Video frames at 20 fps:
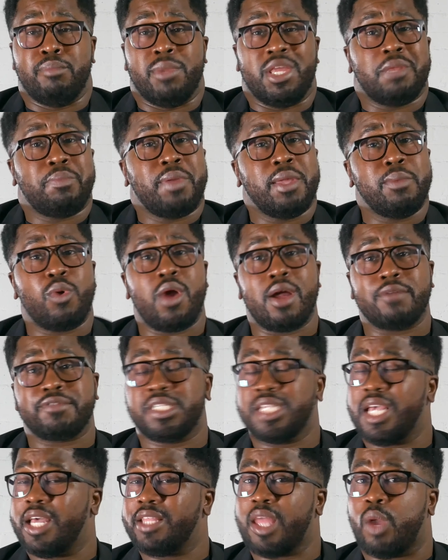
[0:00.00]
many people have
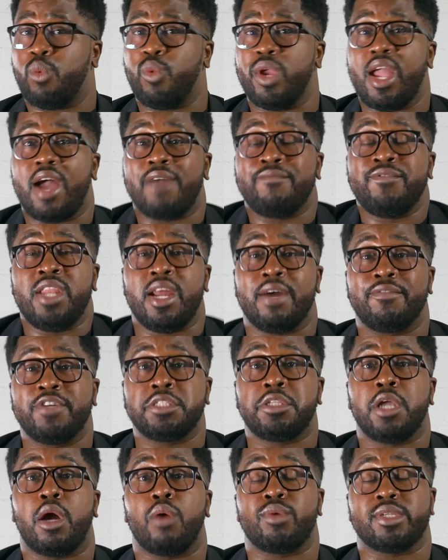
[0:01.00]
said that we have
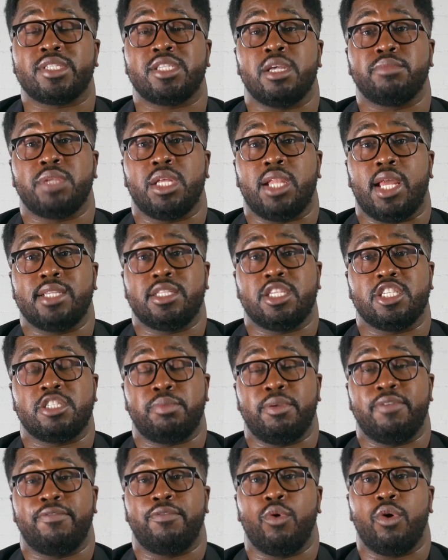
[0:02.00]
never dealt with something like
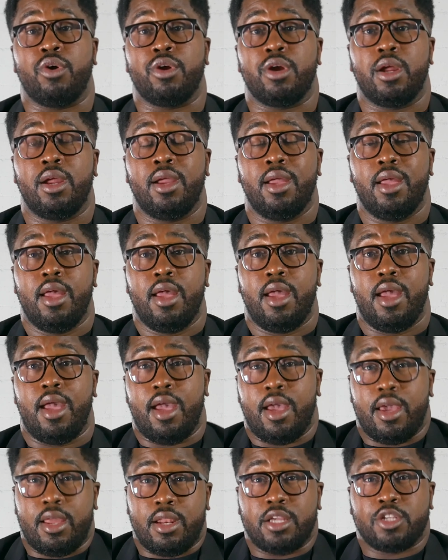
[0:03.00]
this before.
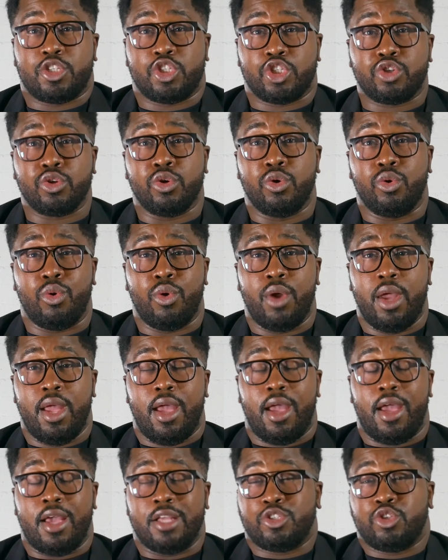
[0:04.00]
And it's true.
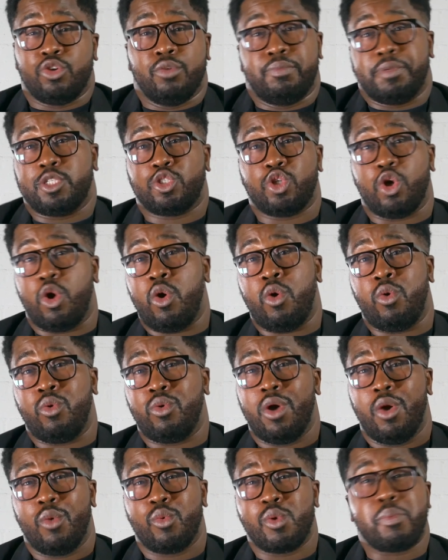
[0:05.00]
And to be
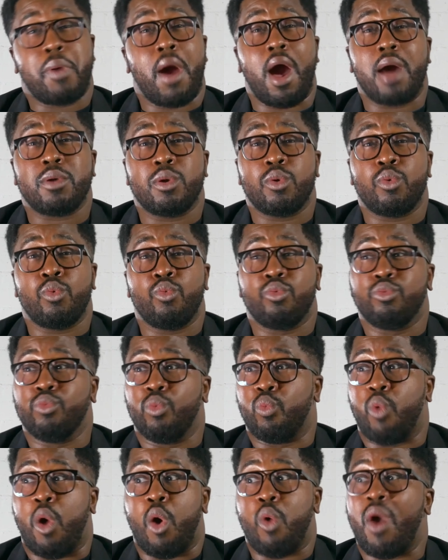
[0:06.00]
told, we probably
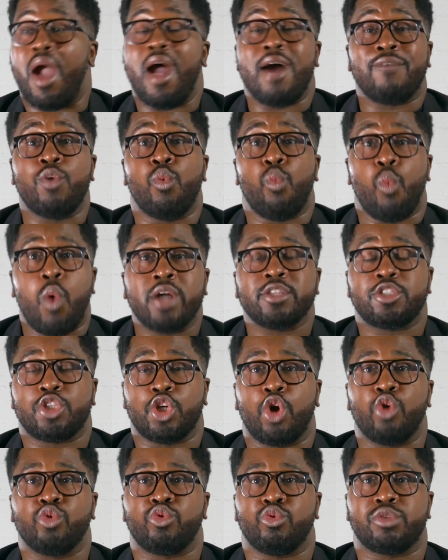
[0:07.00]
won't ever want
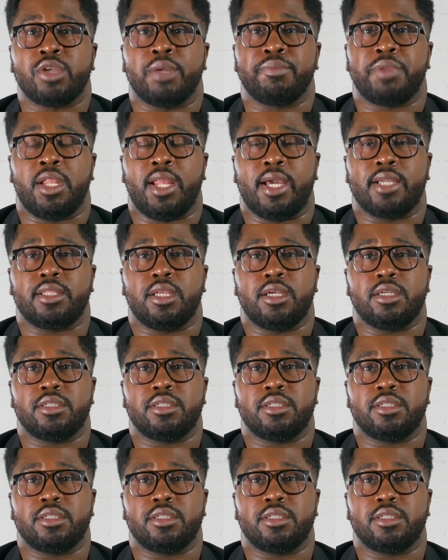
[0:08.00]
to go do something like